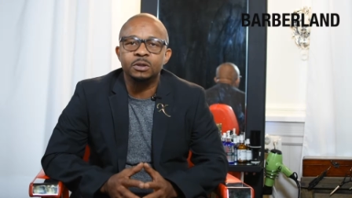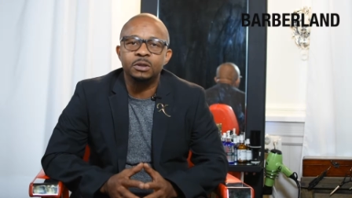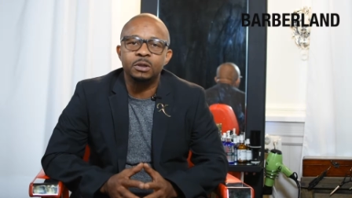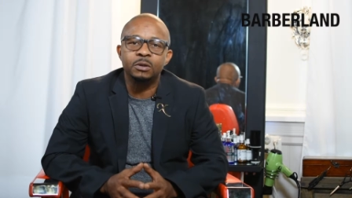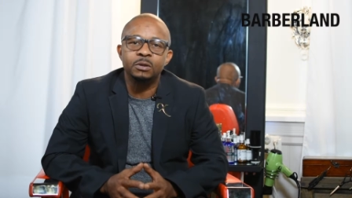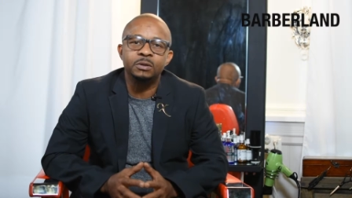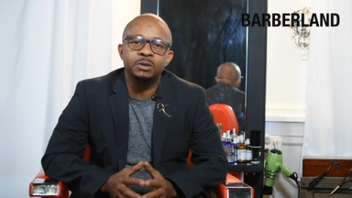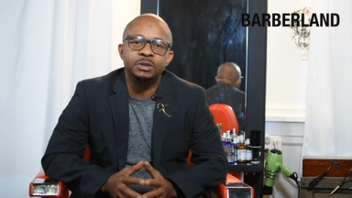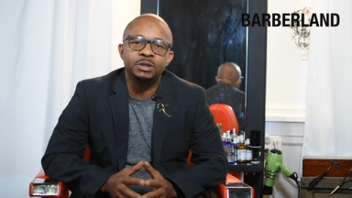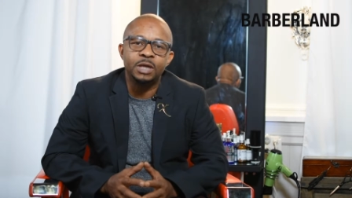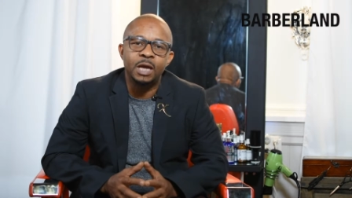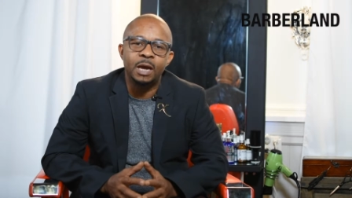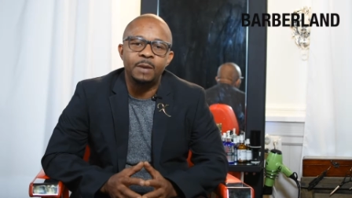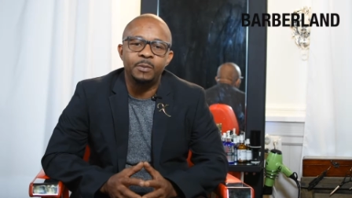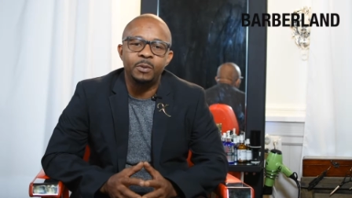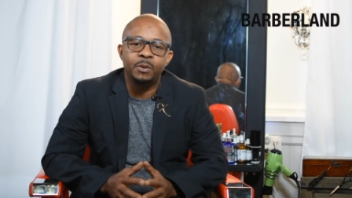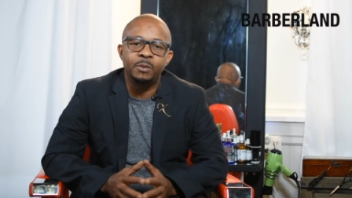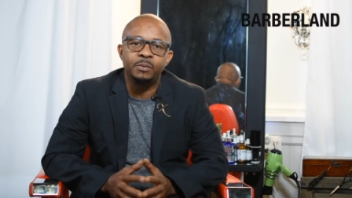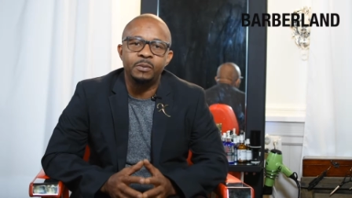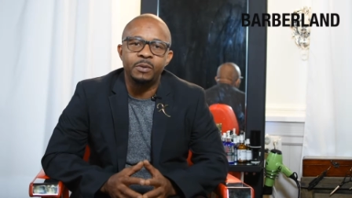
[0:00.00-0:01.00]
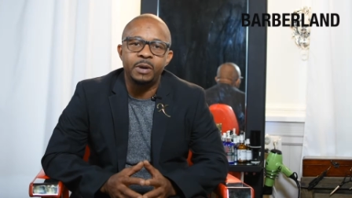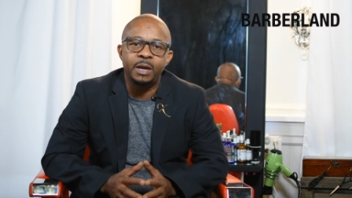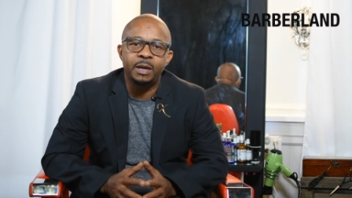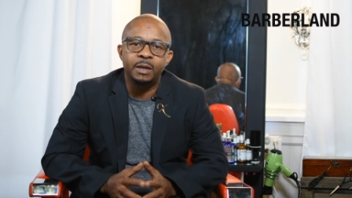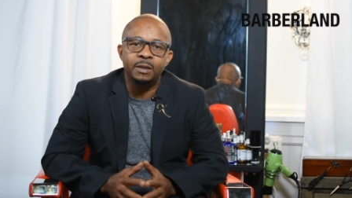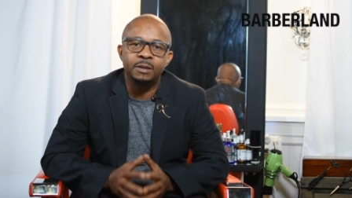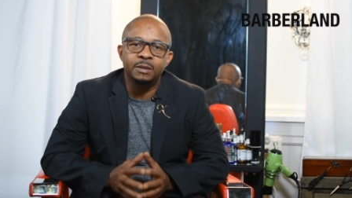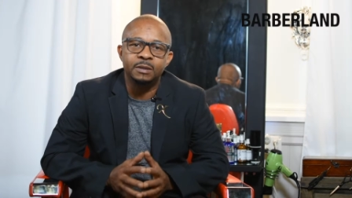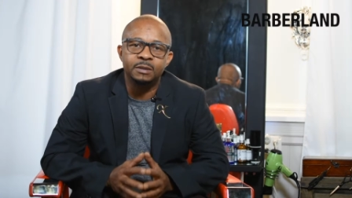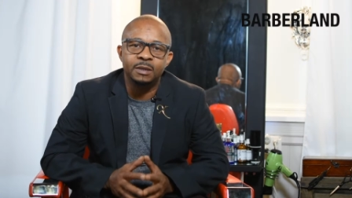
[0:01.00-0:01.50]
certain shop or
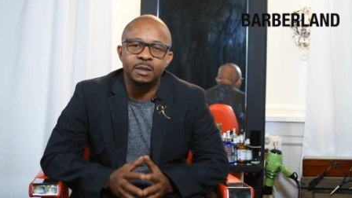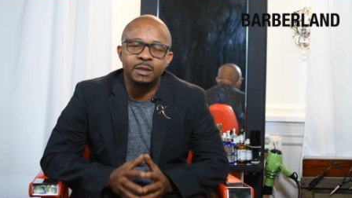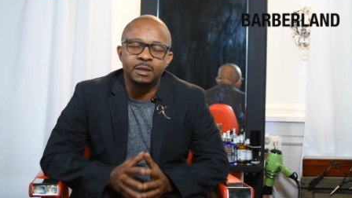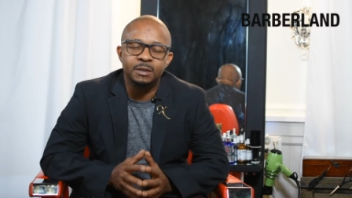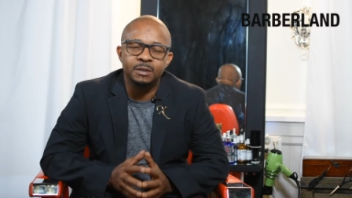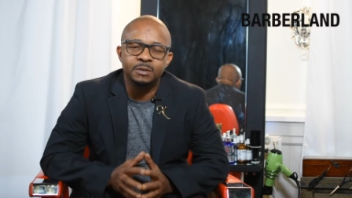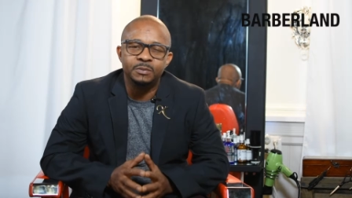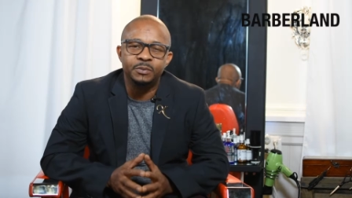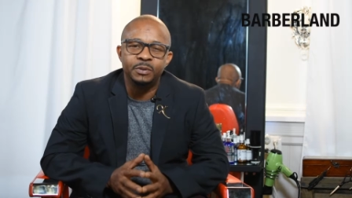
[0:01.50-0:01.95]
brand these days.